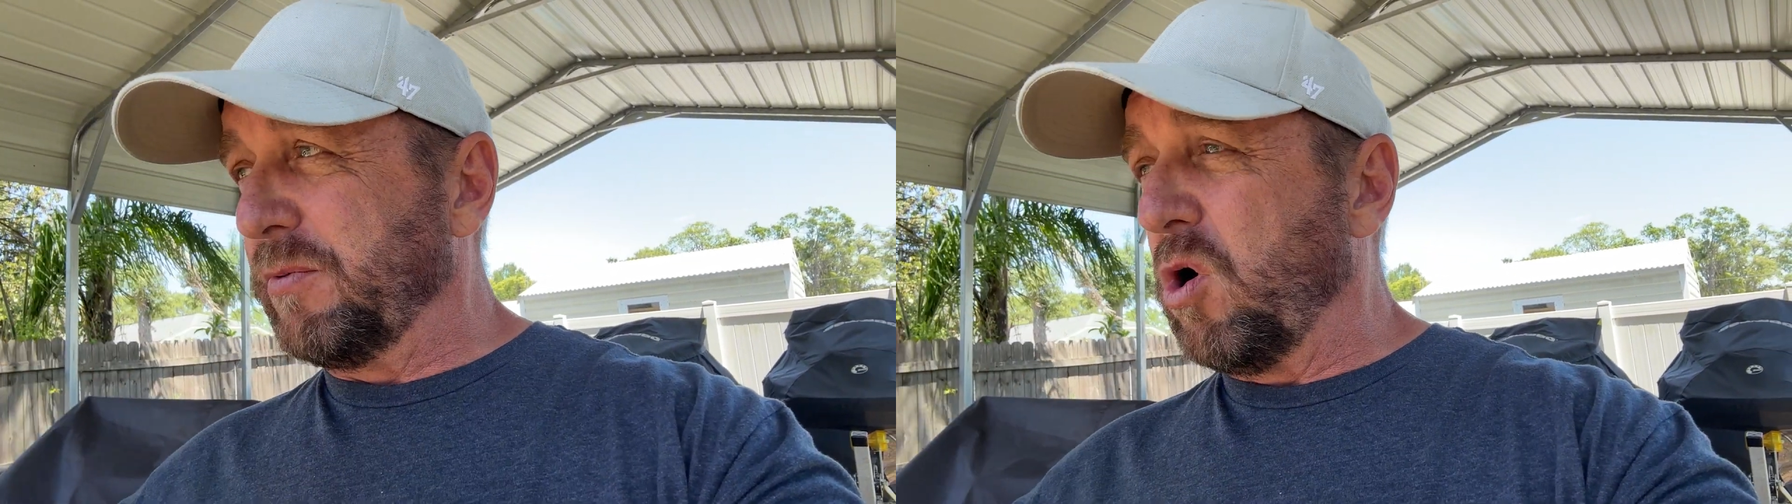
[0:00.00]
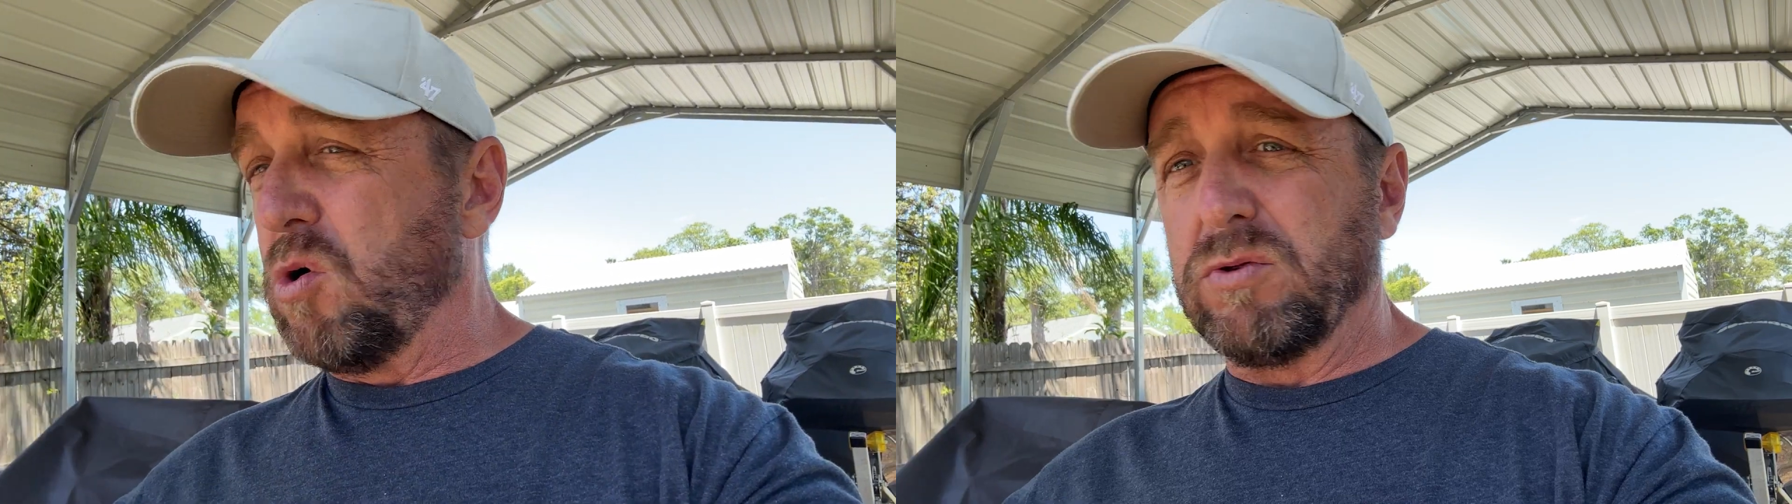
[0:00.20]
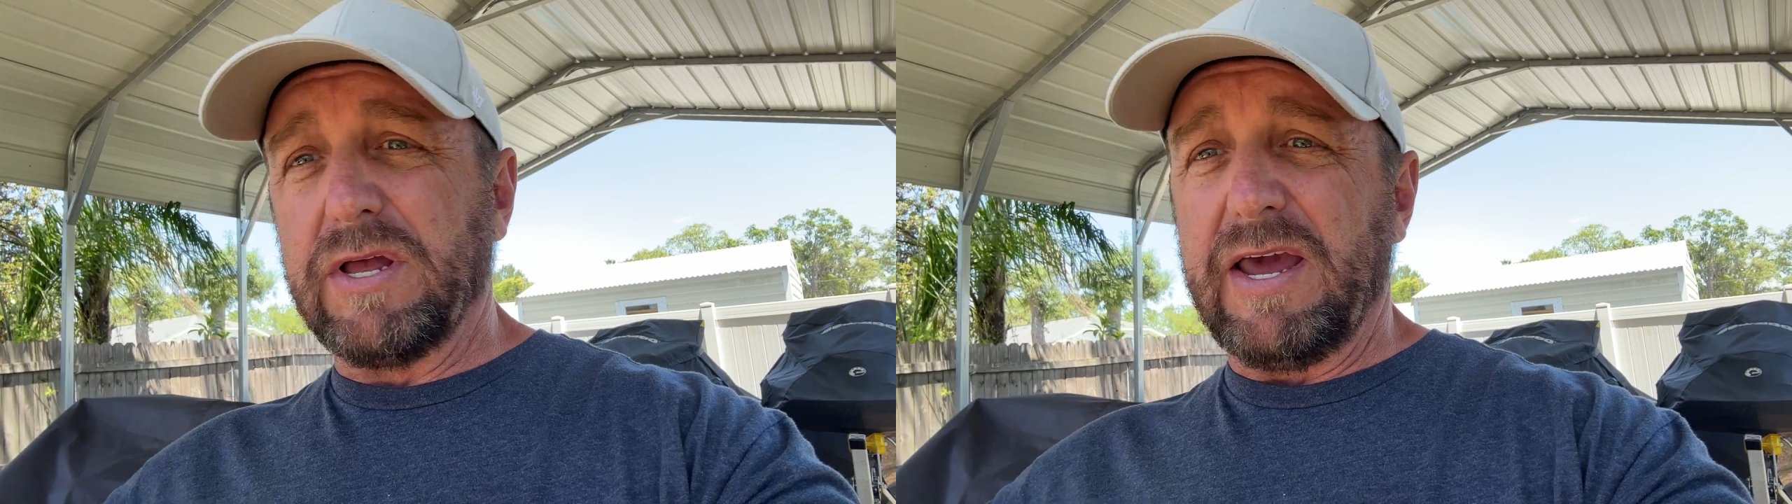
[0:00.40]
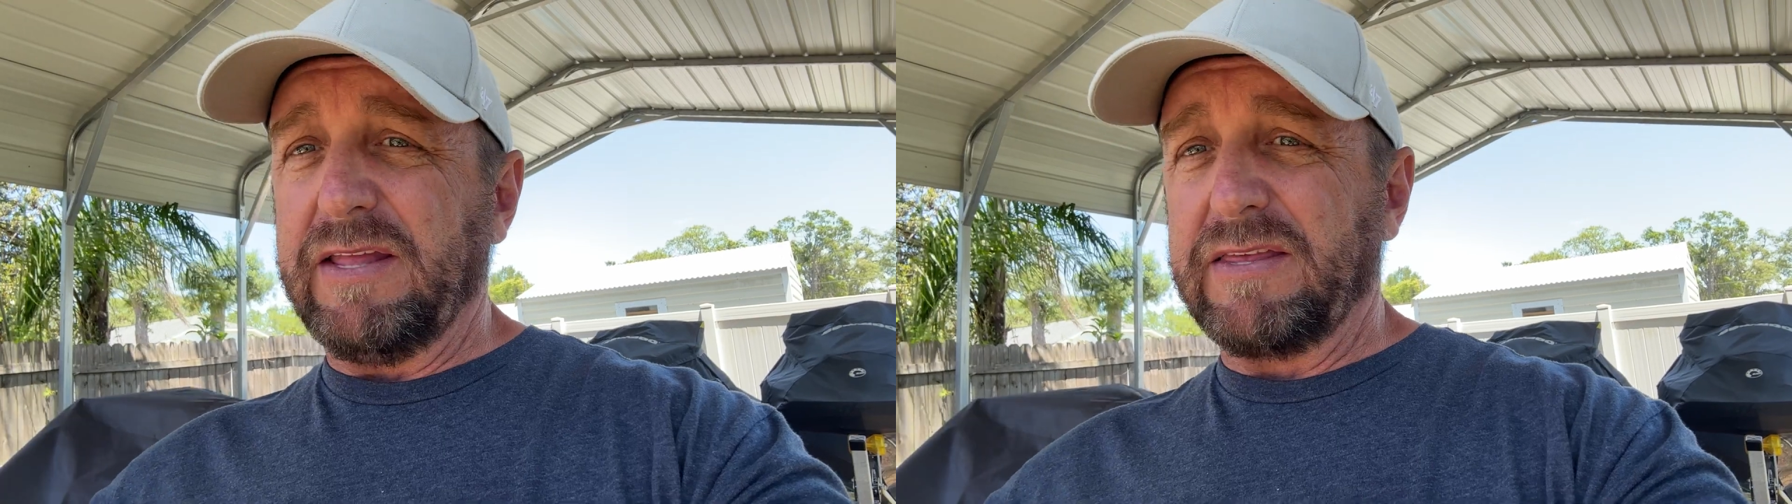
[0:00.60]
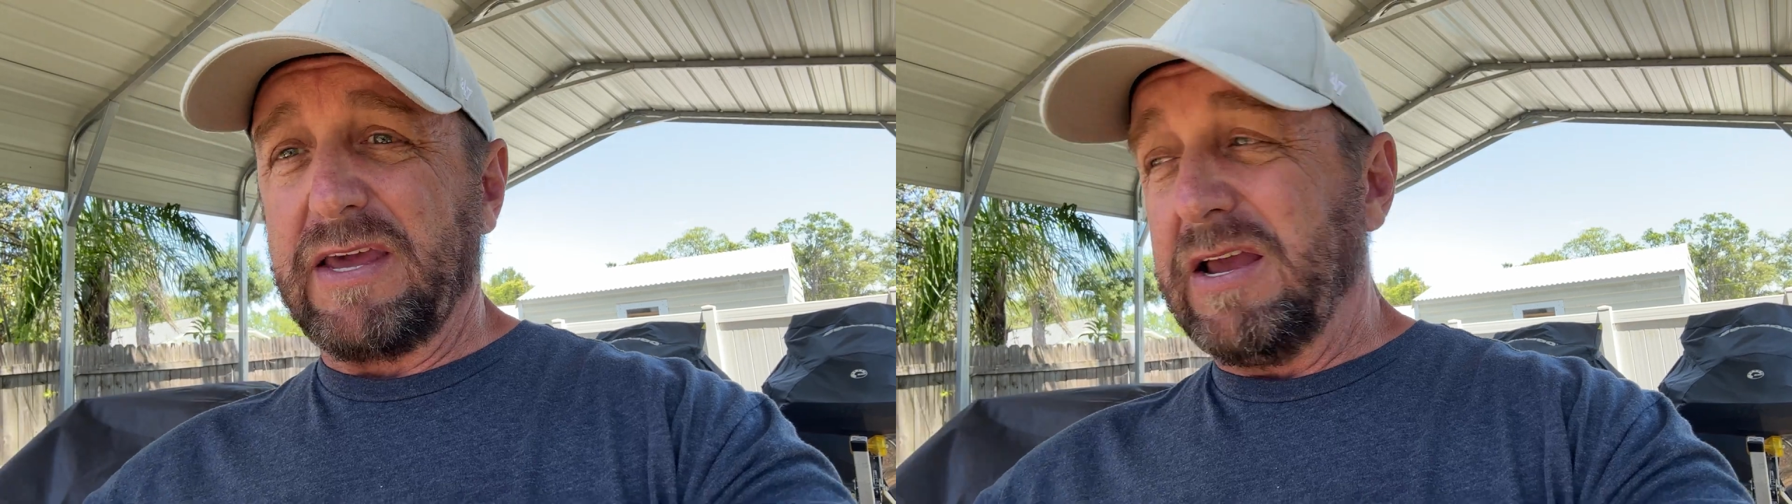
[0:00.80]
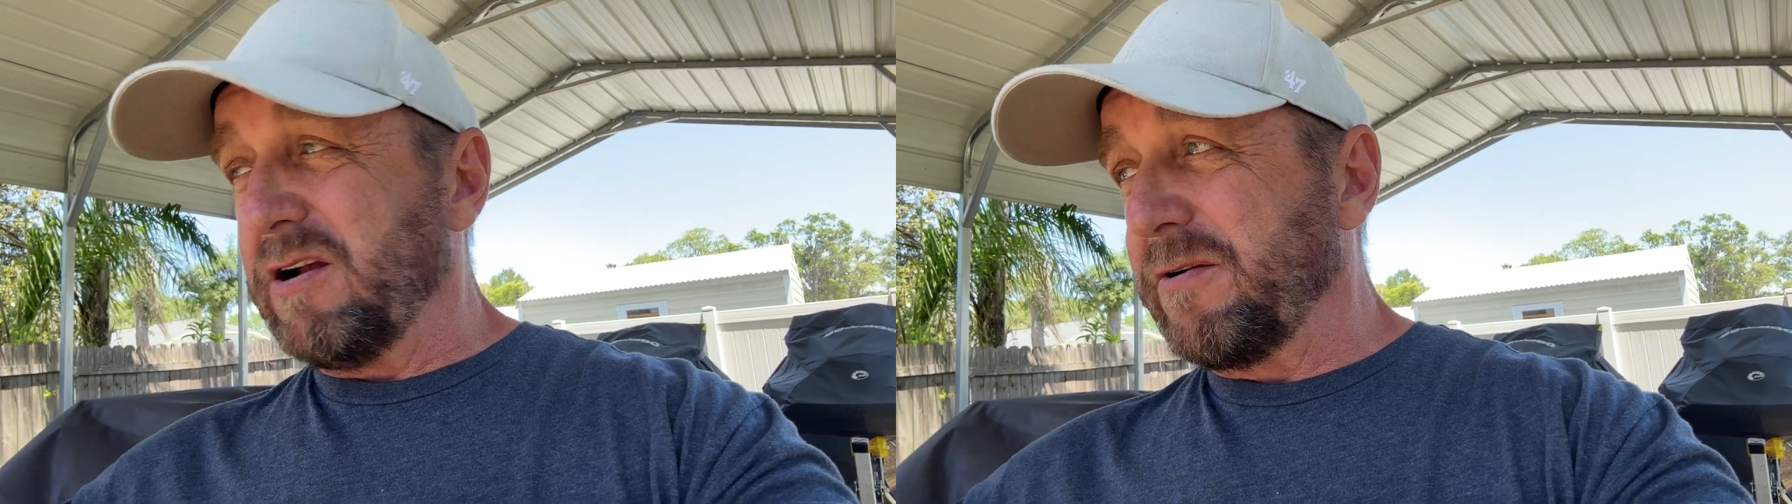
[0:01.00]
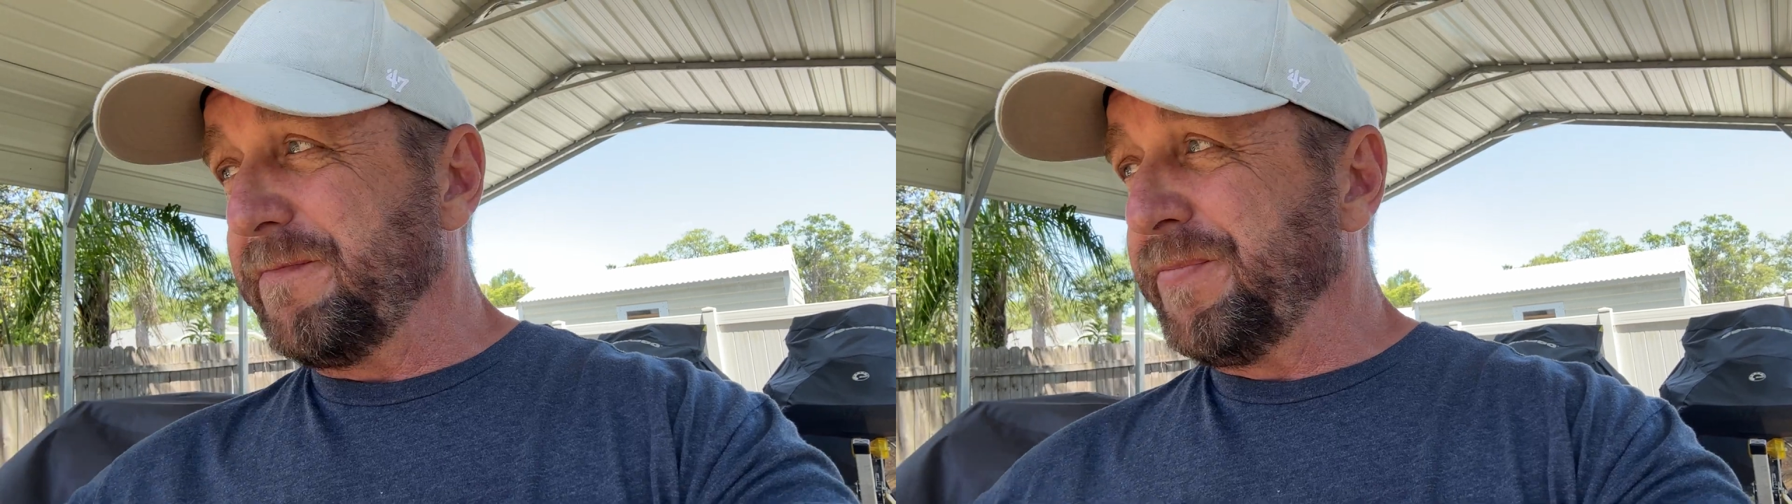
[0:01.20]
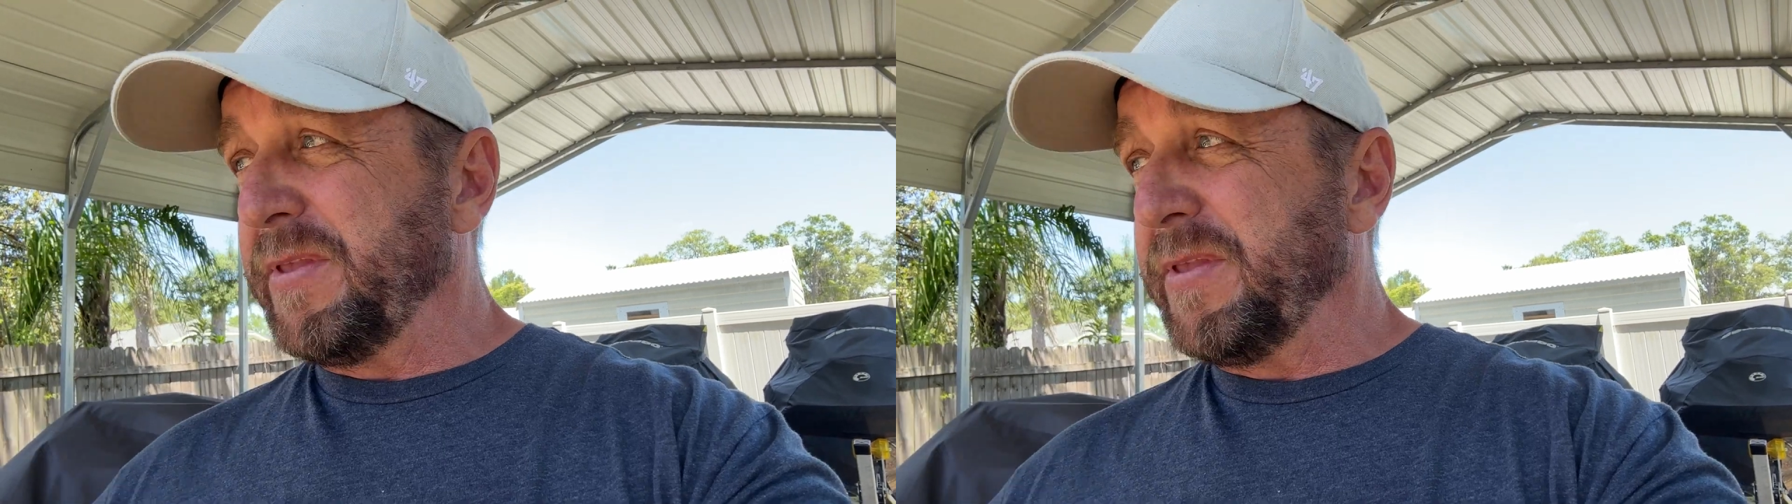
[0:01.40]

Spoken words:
hold 8th gear,